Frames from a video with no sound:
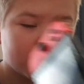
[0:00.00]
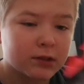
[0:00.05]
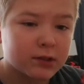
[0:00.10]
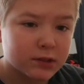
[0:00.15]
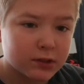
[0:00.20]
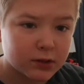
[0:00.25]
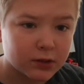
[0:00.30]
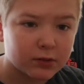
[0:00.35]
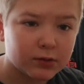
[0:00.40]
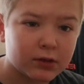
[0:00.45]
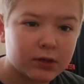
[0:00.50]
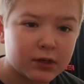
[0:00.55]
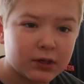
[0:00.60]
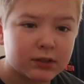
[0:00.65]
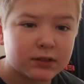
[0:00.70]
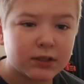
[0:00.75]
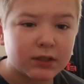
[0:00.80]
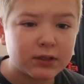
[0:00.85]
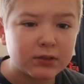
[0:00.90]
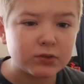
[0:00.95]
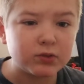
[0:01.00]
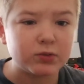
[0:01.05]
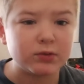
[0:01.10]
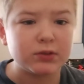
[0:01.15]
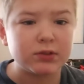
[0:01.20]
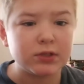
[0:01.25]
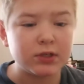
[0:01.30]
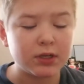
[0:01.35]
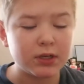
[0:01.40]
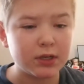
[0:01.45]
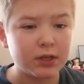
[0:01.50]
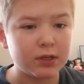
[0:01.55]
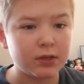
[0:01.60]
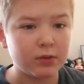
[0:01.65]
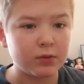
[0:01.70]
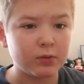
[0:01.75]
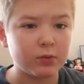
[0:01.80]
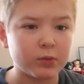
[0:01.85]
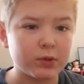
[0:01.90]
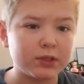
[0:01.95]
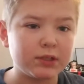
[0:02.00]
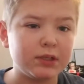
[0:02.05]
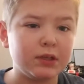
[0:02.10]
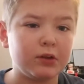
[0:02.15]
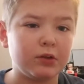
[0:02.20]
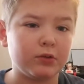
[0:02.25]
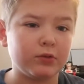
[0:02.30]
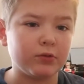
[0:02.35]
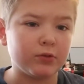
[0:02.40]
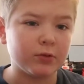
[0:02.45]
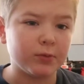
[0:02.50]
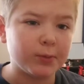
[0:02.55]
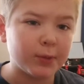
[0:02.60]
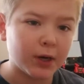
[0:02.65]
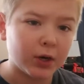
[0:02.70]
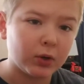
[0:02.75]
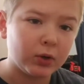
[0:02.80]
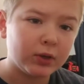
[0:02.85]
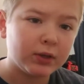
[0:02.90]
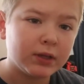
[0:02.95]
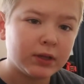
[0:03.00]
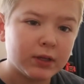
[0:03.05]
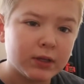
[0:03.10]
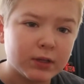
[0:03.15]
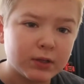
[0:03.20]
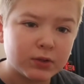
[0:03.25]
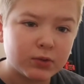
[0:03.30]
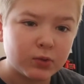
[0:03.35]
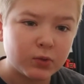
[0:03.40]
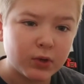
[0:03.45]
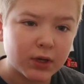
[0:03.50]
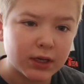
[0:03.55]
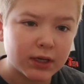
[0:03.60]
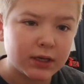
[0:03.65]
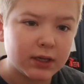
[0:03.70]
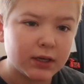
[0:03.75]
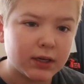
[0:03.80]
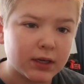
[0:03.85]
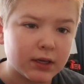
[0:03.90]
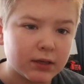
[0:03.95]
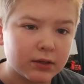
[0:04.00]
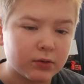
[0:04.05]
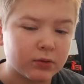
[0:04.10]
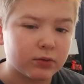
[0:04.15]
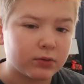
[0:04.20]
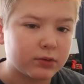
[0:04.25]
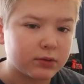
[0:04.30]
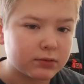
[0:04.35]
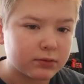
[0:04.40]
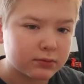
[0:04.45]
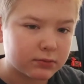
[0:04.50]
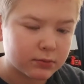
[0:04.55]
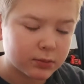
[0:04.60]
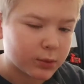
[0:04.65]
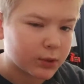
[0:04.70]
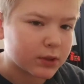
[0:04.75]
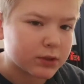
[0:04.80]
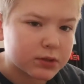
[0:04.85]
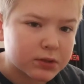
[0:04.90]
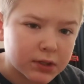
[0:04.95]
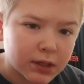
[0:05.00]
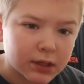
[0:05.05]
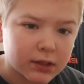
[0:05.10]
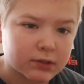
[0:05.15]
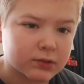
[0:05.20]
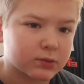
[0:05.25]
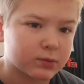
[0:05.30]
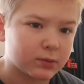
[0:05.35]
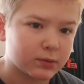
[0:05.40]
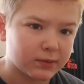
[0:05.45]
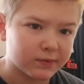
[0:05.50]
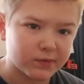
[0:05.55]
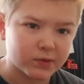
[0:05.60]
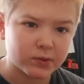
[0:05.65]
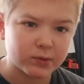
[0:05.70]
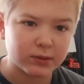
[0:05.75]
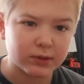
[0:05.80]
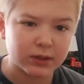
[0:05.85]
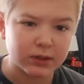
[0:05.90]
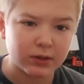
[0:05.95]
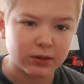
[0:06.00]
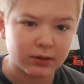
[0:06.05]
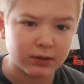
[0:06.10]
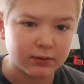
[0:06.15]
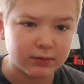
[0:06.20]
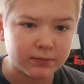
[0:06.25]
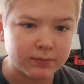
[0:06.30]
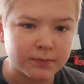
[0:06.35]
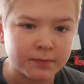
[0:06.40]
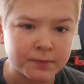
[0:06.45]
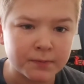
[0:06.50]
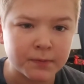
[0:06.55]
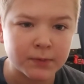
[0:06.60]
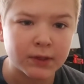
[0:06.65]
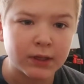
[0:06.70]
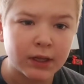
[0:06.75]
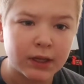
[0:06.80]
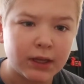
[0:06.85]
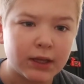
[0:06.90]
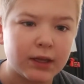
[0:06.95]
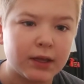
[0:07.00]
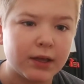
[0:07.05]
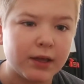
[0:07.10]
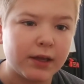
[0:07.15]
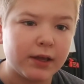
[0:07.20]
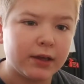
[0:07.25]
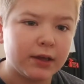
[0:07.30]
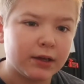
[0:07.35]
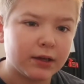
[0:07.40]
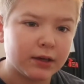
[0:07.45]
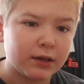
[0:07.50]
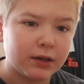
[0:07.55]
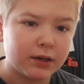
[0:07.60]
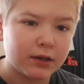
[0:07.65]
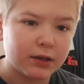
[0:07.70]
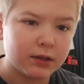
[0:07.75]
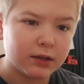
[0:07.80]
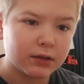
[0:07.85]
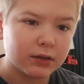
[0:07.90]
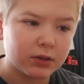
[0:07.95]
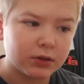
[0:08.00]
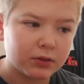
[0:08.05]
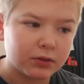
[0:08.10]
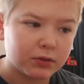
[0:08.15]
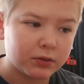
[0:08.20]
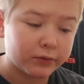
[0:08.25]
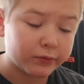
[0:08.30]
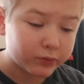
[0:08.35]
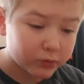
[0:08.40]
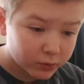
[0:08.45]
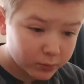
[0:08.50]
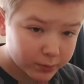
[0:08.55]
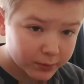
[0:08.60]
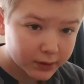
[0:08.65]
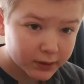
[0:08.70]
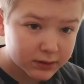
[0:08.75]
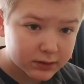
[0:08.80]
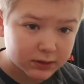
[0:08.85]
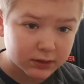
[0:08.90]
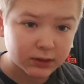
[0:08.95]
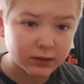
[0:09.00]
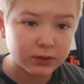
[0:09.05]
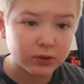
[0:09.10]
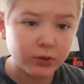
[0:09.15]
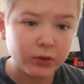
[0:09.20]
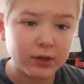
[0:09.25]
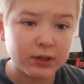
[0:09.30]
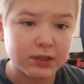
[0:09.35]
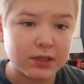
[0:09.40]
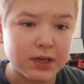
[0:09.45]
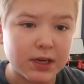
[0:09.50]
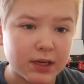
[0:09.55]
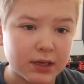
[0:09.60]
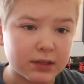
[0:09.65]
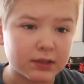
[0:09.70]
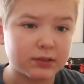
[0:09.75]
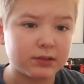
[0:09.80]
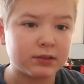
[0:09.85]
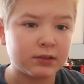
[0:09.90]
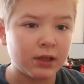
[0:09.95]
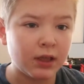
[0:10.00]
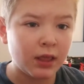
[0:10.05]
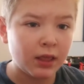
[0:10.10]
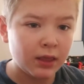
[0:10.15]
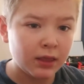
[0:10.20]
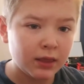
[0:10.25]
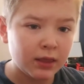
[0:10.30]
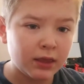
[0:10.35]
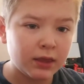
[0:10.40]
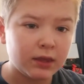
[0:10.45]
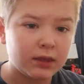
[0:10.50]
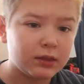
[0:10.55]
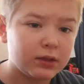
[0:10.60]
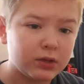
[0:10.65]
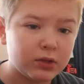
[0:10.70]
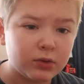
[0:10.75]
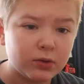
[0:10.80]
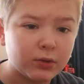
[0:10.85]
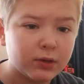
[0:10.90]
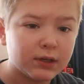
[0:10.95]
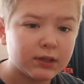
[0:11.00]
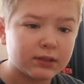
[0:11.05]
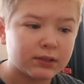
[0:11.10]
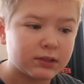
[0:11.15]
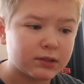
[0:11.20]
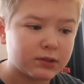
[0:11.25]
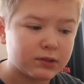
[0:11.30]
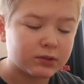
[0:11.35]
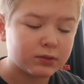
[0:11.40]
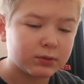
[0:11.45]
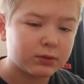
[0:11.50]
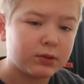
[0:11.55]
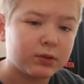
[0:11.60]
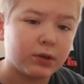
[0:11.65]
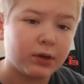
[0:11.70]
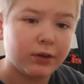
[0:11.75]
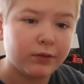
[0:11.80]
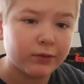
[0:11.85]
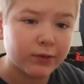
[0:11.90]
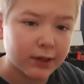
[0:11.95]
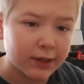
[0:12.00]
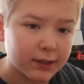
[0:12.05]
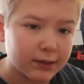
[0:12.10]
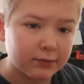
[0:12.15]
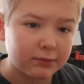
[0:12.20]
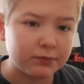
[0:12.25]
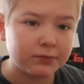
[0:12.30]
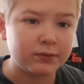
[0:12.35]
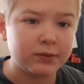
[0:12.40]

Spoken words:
So the Nintendo Switch retails for about $299 or just $300, whatever you want to call it. And the full price, including tax, in the US is $325.